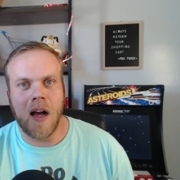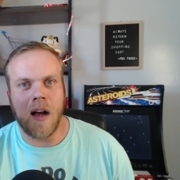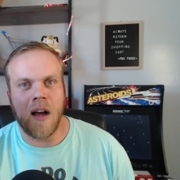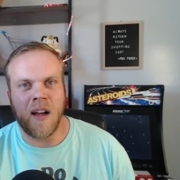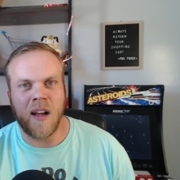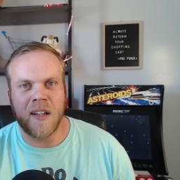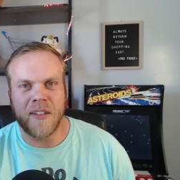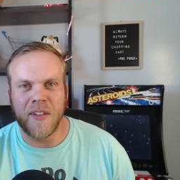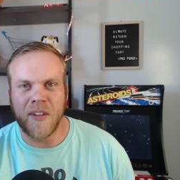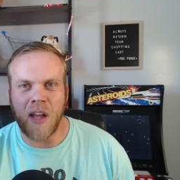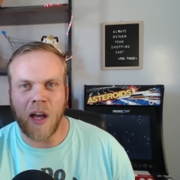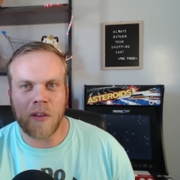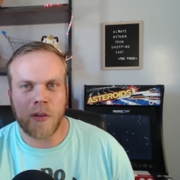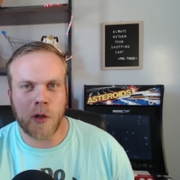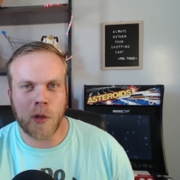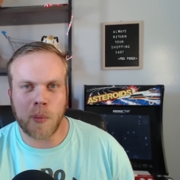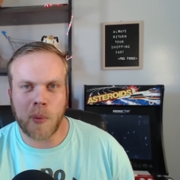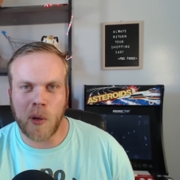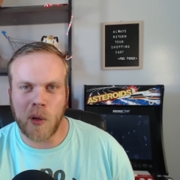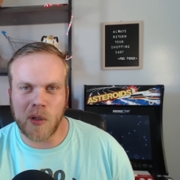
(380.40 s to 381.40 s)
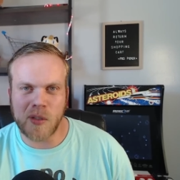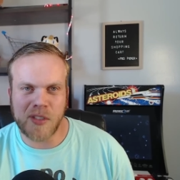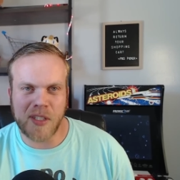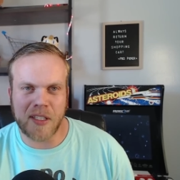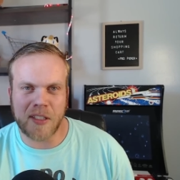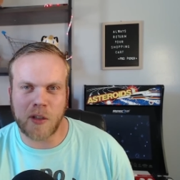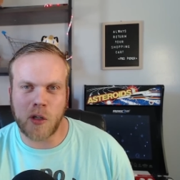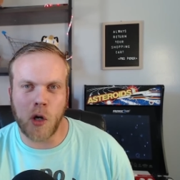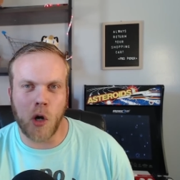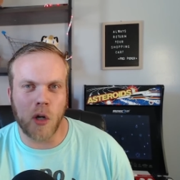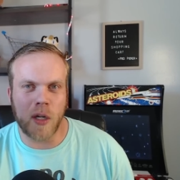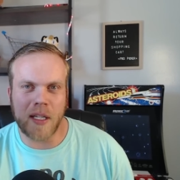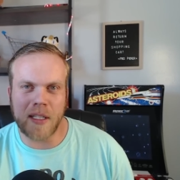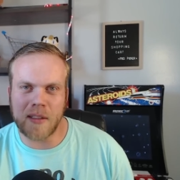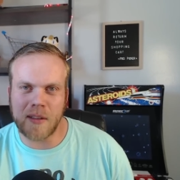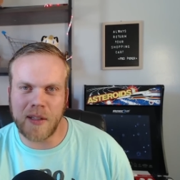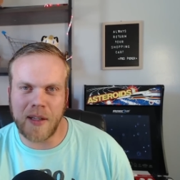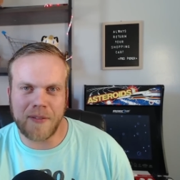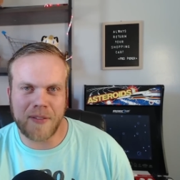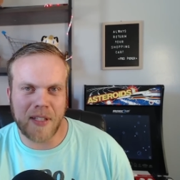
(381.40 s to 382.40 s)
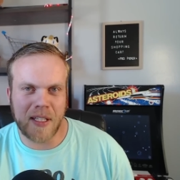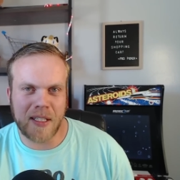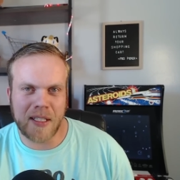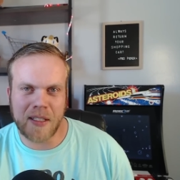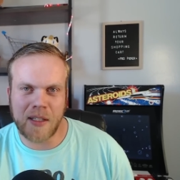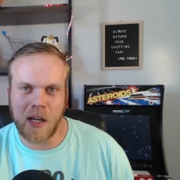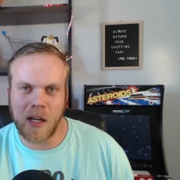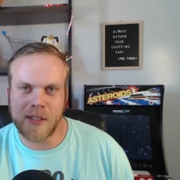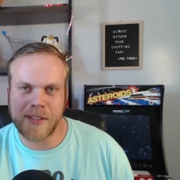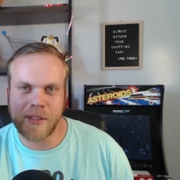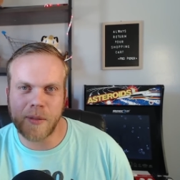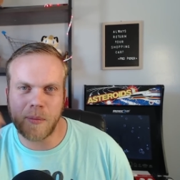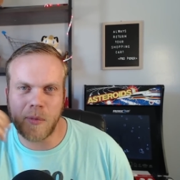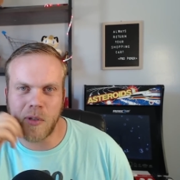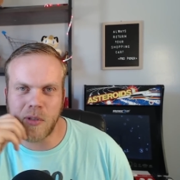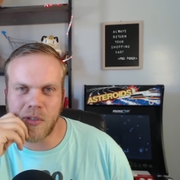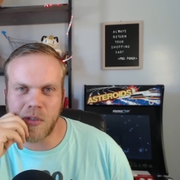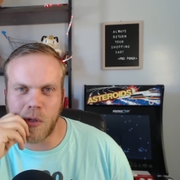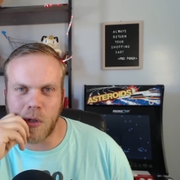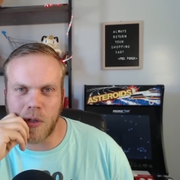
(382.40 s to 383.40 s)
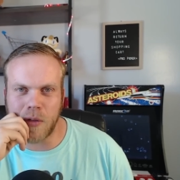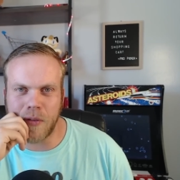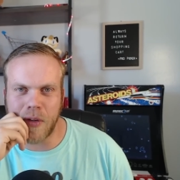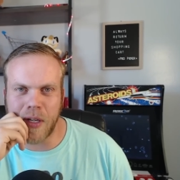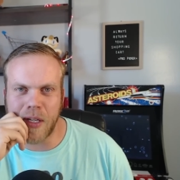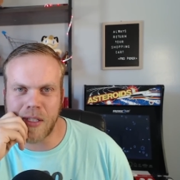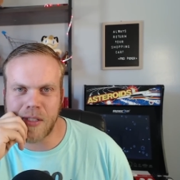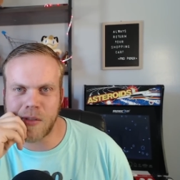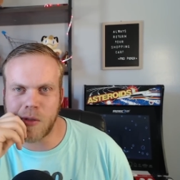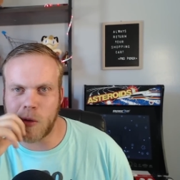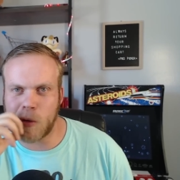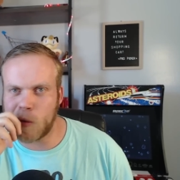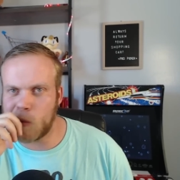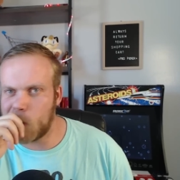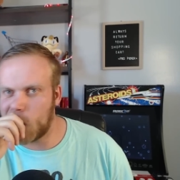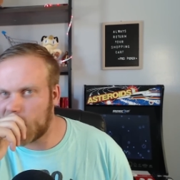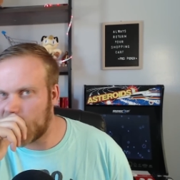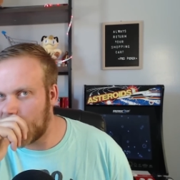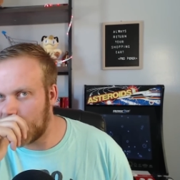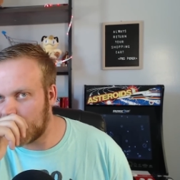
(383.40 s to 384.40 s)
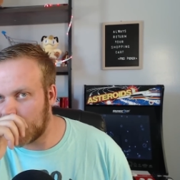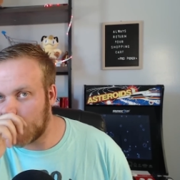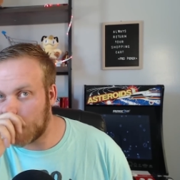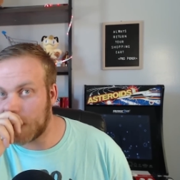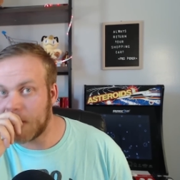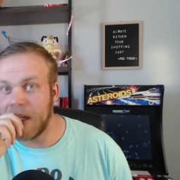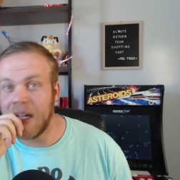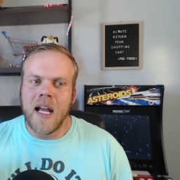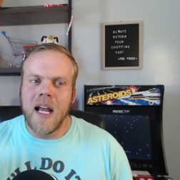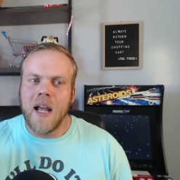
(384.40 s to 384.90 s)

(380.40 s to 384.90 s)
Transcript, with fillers: another person couldn't lift it in customer service or whatever.